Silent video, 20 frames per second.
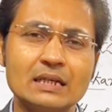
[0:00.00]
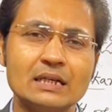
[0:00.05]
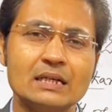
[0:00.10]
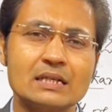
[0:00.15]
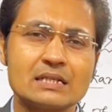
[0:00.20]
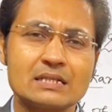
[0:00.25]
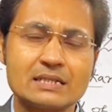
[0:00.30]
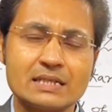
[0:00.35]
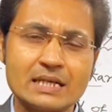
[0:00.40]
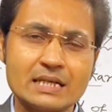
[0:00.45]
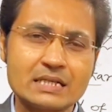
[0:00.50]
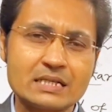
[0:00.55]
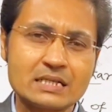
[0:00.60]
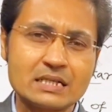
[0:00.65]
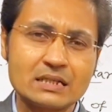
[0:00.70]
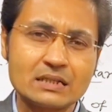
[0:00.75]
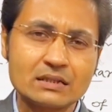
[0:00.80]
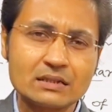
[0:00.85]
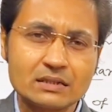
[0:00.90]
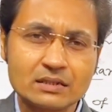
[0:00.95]

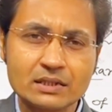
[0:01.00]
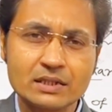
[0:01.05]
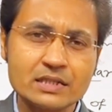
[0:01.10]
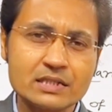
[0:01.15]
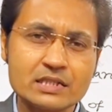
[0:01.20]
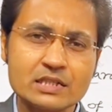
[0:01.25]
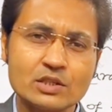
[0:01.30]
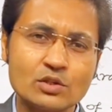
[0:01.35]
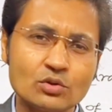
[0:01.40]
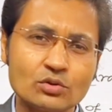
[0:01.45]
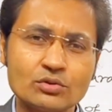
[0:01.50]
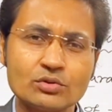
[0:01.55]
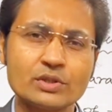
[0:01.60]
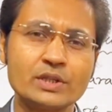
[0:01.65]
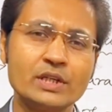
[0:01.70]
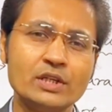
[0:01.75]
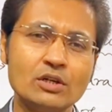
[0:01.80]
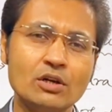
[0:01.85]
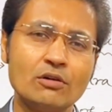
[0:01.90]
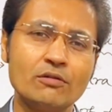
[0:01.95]
Section
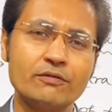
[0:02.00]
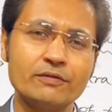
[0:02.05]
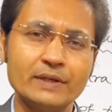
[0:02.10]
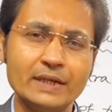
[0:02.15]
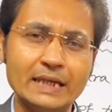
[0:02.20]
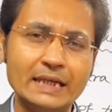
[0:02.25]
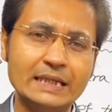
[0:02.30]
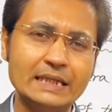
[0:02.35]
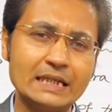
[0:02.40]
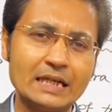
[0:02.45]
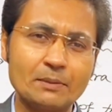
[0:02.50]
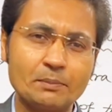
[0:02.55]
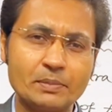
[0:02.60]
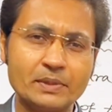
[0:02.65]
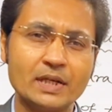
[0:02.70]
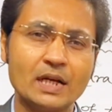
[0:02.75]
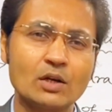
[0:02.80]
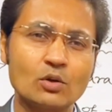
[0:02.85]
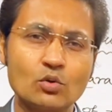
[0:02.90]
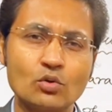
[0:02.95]
303 of Indian
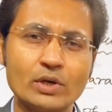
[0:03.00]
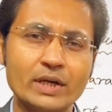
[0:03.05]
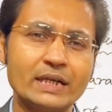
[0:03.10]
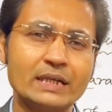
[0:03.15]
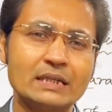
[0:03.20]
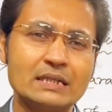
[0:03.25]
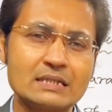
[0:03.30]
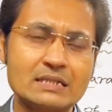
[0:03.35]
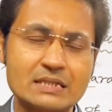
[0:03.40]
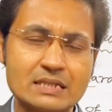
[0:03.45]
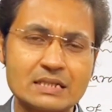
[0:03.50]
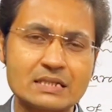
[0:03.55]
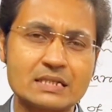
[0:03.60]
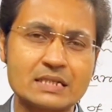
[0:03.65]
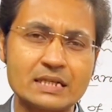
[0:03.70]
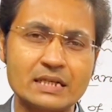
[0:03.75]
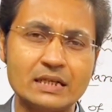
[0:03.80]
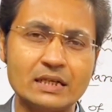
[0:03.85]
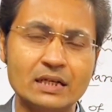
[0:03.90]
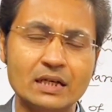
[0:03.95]
Penal Code
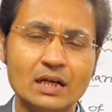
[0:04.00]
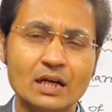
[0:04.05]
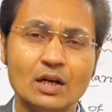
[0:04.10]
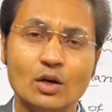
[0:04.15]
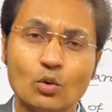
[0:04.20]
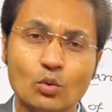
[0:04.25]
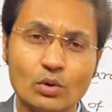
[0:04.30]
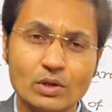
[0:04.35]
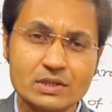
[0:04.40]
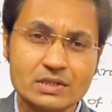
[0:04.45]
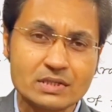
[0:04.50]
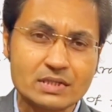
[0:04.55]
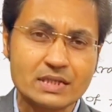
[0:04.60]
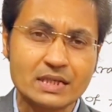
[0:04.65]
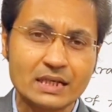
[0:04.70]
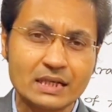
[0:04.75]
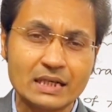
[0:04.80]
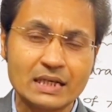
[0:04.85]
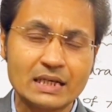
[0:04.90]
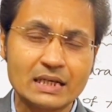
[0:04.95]
1860 was
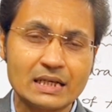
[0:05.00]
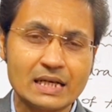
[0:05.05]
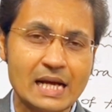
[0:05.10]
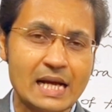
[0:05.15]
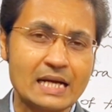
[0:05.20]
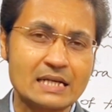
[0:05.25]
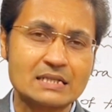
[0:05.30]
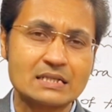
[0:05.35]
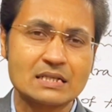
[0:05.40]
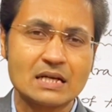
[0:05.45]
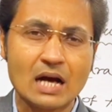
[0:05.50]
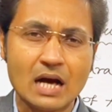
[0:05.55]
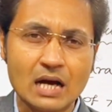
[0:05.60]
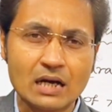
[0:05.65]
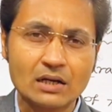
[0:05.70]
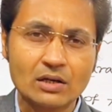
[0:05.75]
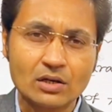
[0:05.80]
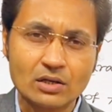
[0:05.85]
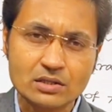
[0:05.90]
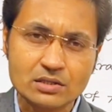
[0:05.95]
declared as
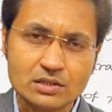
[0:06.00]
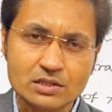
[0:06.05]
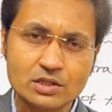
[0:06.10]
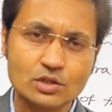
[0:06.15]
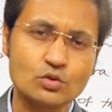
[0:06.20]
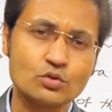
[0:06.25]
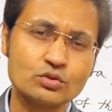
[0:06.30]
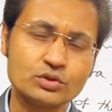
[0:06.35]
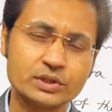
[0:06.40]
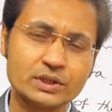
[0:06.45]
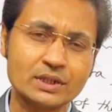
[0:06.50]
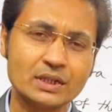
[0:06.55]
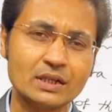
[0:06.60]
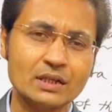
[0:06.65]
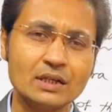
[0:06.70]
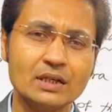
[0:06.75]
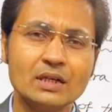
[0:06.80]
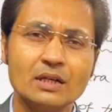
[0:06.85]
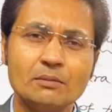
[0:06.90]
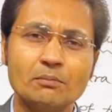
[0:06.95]
unconstitutional
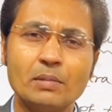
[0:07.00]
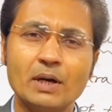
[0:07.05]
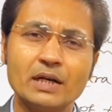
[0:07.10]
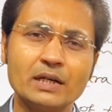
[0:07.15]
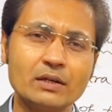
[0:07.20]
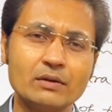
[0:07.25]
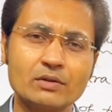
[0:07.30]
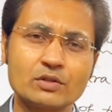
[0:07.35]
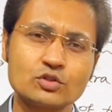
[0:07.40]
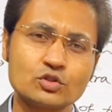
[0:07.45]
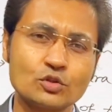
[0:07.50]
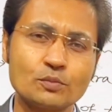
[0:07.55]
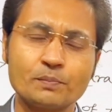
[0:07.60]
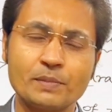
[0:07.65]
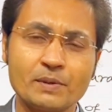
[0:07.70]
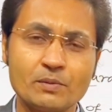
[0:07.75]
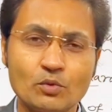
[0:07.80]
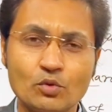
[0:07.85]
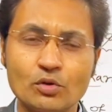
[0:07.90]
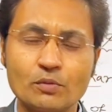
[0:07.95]
by our
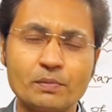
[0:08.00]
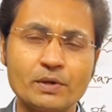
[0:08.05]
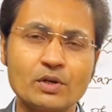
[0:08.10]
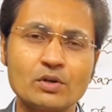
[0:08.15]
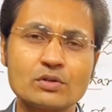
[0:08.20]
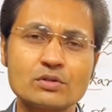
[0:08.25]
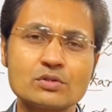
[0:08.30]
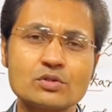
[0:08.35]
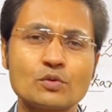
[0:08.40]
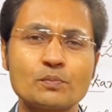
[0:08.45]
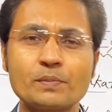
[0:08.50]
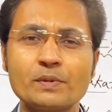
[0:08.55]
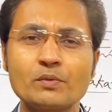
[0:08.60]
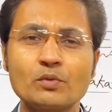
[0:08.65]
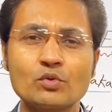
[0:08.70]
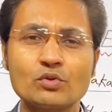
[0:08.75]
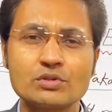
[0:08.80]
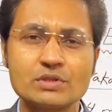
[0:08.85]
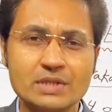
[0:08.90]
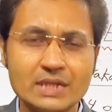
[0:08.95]
Supreme Court, because Supreme
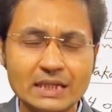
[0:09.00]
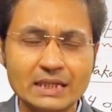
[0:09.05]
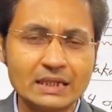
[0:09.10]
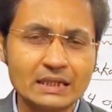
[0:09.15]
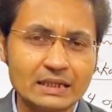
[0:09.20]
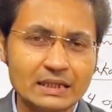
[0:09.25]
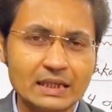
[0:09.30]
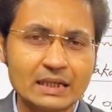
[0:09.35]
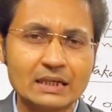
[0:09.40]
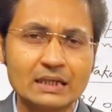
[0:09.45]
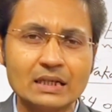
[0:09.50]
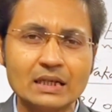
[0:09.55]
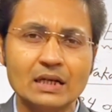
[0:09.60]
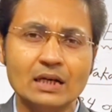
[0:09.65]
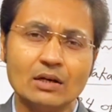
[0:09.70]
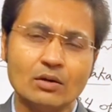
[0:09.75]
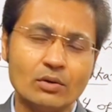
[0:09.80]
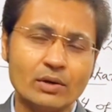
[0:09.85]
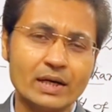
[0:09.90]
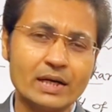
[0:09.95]
Court stated that
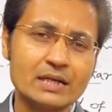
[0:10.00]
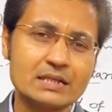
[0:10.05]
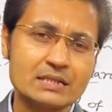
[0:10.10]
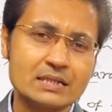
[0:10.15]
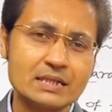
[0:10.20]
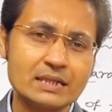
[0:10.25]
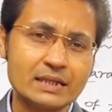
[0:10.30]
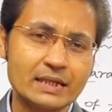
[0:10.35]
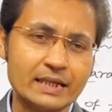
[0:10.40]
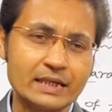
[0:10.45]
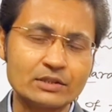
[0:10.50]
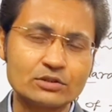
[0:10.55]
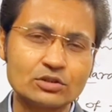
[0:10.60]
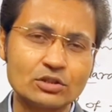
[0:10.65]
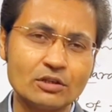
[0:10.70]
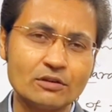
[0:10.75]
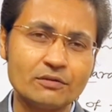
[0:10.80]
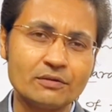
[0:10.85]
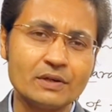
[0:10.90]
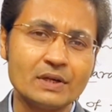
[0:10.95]
whereas in case
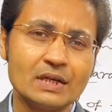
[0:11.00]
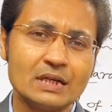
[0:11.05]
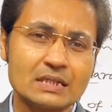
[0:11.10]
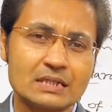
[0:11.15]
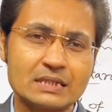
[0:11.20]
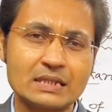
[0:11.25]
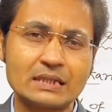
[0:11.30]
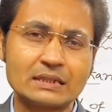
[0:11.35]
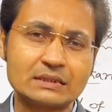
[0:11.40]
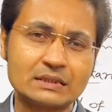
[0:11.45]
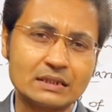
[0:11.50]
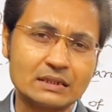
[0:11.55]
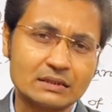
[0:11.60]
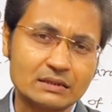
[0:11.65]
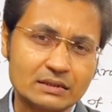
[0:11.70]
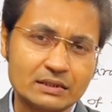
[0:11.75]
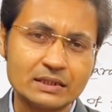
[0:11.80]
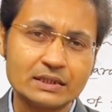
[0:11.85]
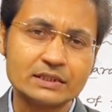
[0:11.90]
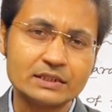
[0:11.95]
of Section
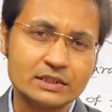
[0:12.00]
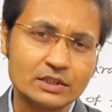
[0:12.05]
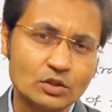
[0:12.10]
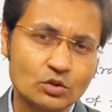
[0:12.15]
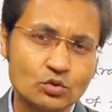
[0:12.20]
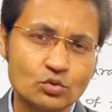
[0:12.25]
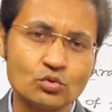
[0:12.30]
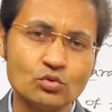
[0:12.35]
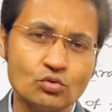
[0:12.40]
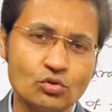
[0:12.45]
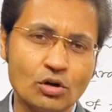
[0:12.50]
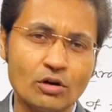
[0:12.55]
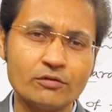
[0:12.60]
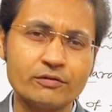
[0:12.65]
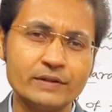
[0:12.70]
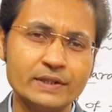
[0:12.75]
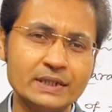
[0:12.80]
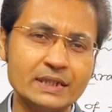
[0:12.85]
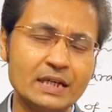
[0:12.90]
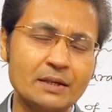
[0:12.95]
302 of
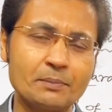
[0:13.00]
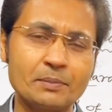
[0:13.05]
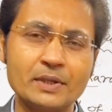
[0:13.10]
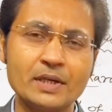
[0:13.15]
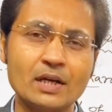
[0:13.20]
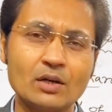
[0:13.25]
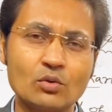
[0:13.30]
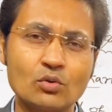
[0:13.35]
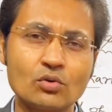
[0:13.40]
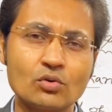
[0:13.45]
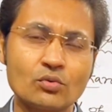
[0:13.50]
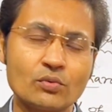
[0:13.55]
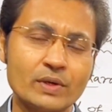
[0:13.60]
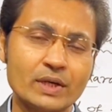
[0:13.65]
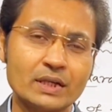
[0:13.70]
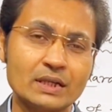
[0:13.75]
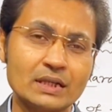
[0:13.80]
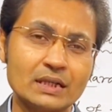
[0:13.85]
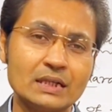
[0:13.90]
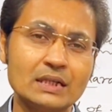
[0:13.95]
Indian Penal Code,
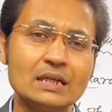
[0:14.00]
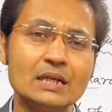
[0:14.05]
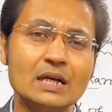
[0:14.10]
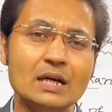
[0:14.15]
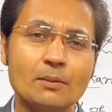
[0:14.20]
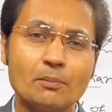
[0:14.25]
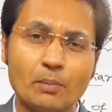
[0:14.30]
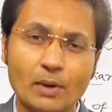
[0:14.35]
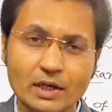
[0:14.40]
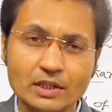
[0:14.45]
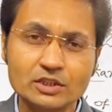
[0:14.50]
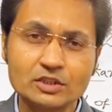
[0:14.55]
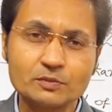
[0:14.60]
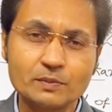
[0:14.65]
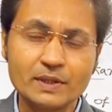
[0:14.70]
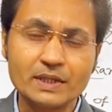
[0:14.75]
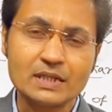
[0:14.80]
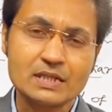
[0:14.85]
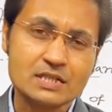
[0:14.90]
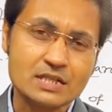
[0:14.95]
where the
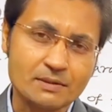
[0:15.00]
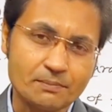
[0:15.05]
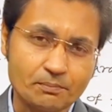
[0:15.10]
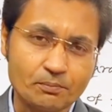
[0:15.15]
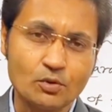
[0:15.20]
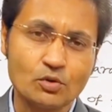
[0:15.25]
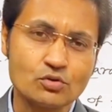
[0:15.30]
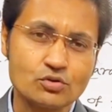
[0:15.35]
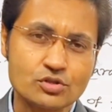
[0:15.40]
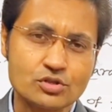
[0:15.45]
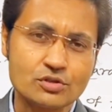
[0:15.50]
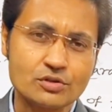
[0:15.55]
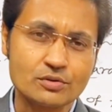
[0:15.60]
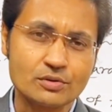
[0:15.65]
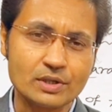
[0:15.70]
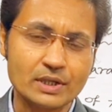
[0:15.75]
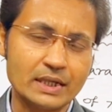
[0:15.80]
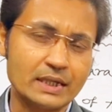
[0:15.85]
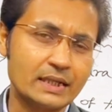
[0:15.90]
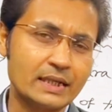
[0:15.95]
punishment is imposed
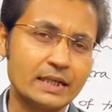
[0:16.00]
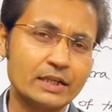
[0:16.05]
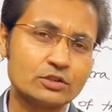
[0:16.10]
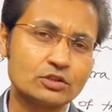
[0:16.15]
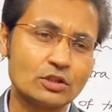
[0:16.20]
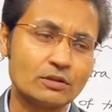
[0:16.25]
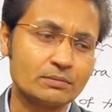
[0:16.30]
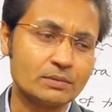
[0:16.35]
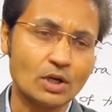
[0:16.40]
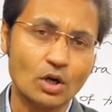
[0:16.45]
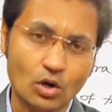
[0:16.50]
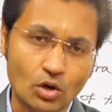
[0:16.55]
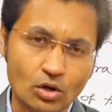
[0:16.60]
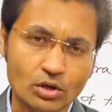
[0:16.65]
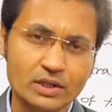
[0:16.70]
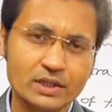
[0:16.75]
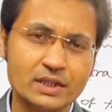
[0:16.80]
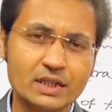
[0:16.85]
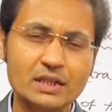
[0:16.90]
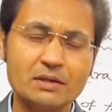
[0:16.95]
in case of the
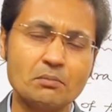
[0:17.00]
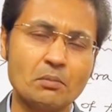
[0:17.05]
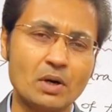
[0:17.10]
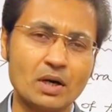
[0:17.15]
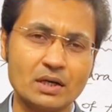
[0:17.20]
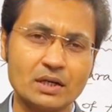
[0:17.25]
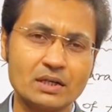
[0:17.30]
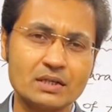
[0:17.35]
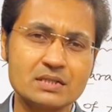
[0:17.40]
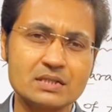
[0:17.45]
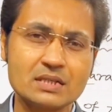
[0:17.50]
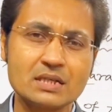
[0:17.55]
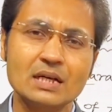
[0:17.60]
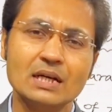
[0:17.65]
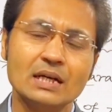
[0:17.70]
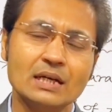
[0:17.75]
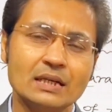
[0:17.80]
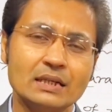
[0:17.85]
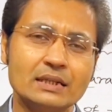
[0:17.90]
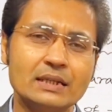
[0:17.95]
ordinary murders,
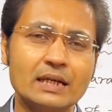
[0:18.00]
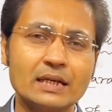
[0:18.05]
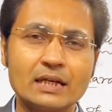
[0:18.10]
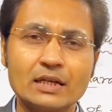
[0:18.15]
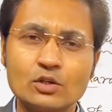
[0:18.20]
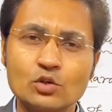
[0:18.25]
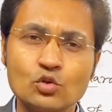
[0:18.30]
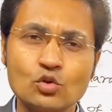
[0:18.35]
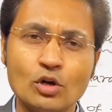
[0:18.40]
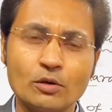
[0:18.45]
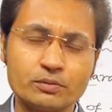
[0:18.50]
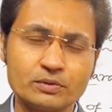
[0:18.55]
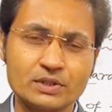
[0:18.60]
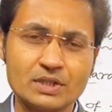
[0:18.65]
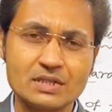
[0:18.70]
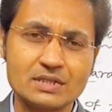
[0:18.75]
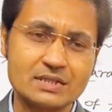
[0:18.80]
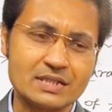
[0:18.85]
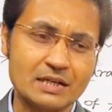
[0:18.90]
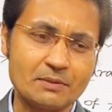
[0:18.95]
there are two
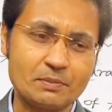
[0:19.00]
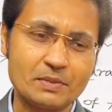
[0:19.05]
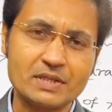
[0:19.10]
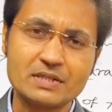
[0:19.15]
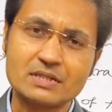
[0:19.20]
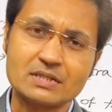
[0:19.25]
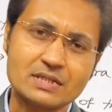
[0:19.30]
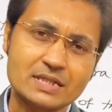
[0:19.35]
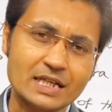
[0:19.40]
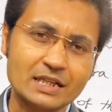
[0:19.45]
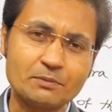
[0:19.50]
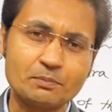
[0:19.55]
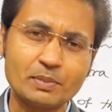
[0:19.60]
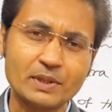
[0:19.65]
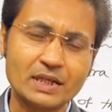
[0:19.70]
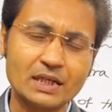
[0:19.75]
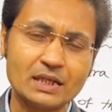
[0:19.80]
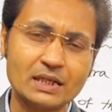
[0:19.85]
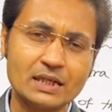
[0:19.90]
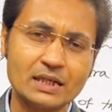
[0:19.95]
options, that means death
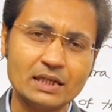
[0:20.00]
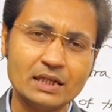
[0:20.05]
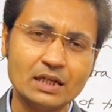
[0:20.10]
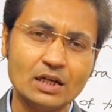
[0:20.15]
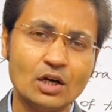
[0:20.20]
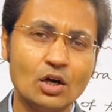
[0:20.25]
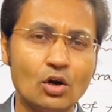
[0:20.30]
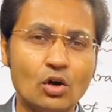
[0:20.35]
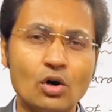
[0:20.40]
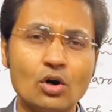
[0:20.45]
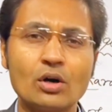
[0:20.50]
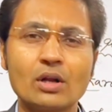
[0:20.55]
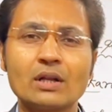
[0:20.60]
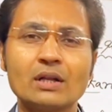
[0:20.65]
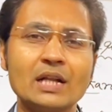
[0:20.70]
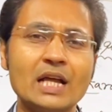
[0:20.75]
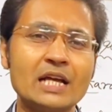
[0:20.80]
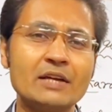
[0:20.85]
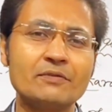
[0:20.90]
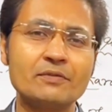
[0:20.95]
penalty or
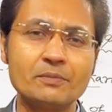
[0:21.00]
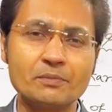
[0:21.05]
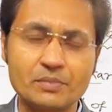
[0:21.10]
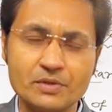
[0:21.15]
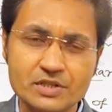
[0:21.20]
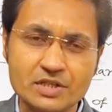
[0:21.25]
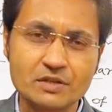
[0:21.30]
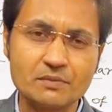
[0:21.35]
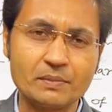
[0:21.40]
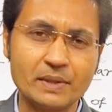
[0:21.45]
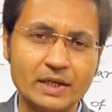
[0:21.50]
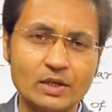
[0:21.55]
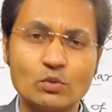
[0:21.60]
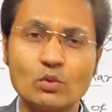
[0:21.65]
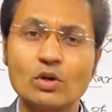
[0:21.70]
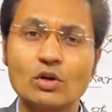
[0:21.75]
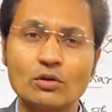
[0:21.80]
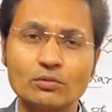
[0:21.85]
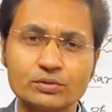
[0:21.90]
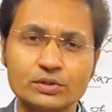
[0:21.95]
life imprisonment.
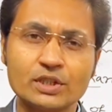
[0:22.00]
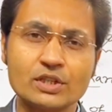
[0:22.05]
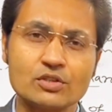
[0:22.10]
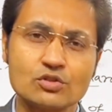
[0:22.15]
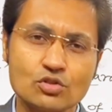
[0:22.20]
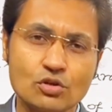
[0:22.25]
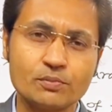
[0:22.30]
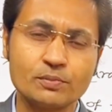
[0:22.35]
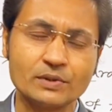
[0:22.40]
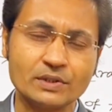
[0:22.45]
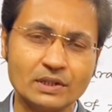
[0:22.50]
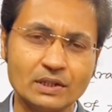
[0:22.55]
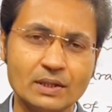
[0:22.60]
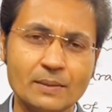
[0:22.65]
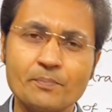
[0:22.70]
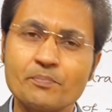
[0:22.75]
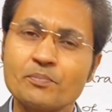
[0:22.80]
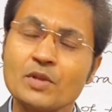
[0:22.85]
One option is open.